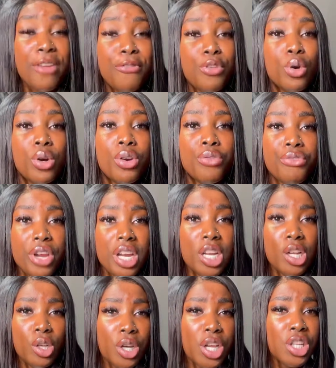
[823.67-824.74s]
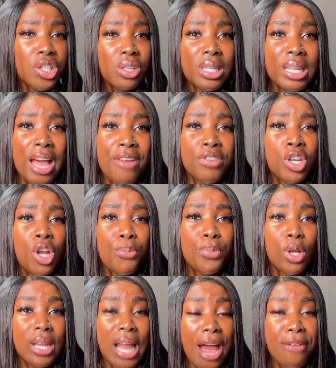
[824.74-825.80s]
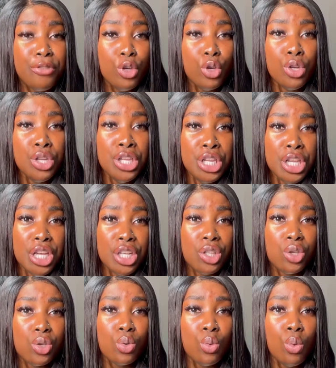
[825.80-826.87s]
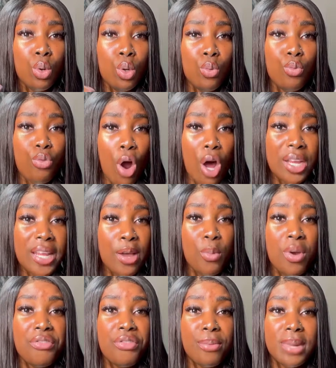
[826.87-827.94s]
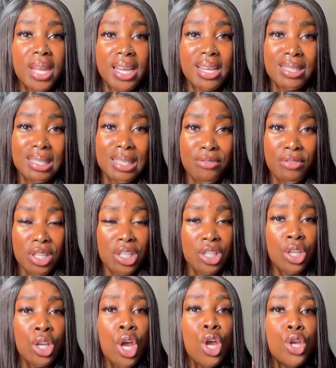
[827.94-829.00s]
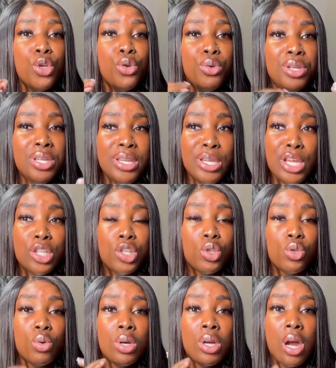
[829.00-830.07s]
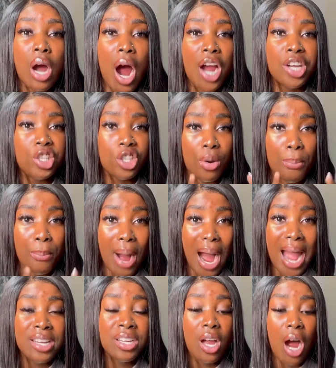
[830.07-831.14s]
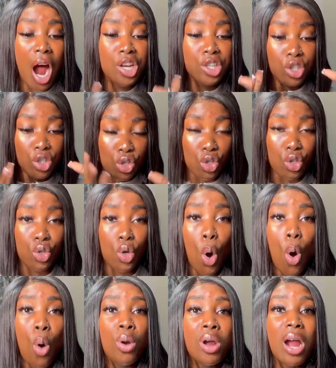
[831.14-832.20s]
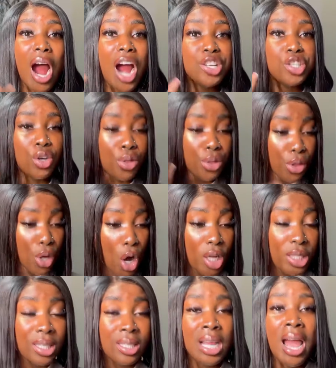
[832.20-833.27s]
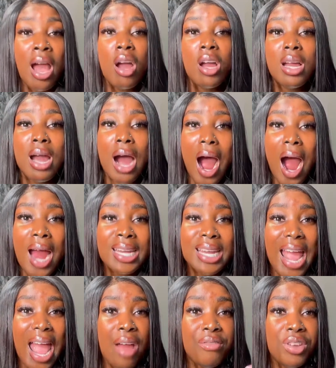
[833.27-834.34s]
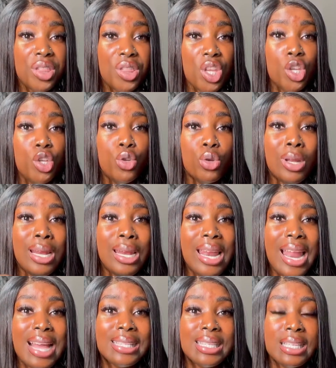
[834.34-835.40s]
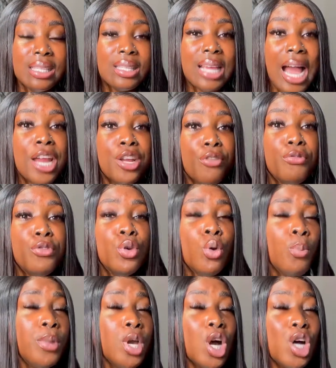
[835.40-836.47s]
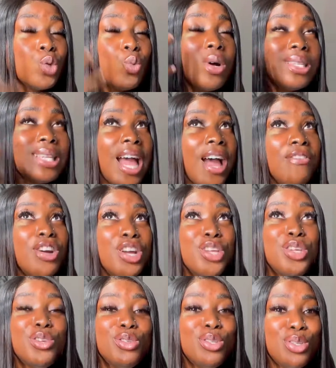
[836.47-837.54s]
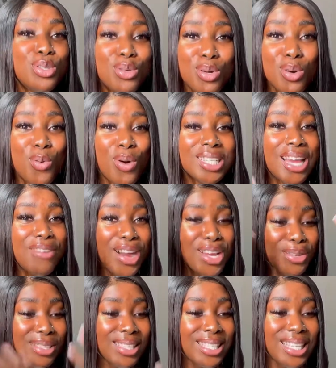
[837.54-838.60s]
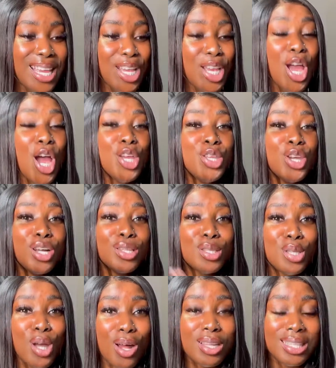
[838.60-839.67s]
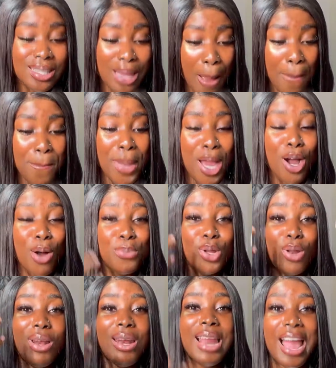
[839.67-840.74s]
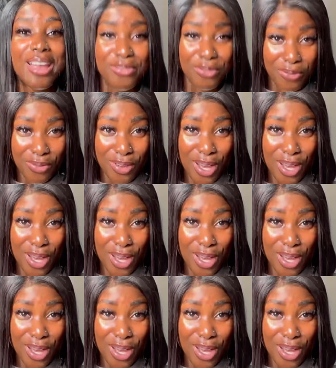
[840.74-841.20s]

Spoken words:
If you're really looking to leveling up your life, you need to run away from negativity. You need to guard your mind, guard your soul, guard your thoughts, guard everything you let inside of you, because whatever you do, whatever you think, your thoughts make up your life.